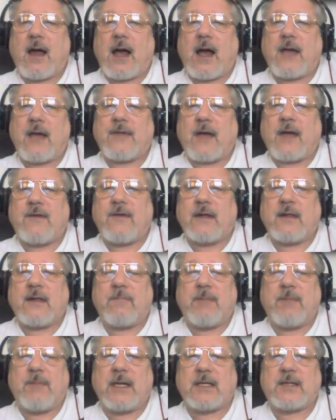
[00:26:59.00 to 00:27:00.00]
I think the
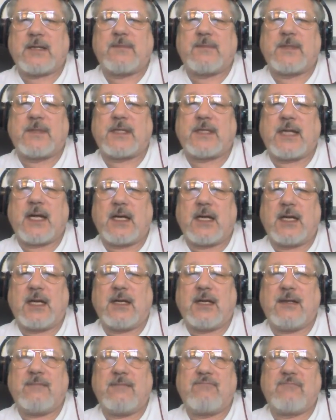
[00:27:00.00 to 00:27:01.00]
biggest mistake
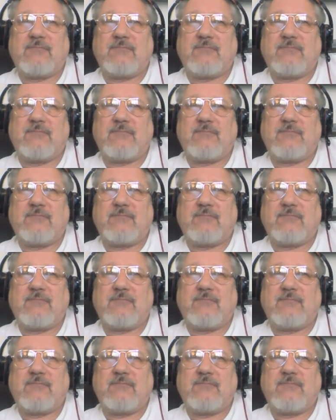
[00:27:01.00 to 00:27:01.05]
he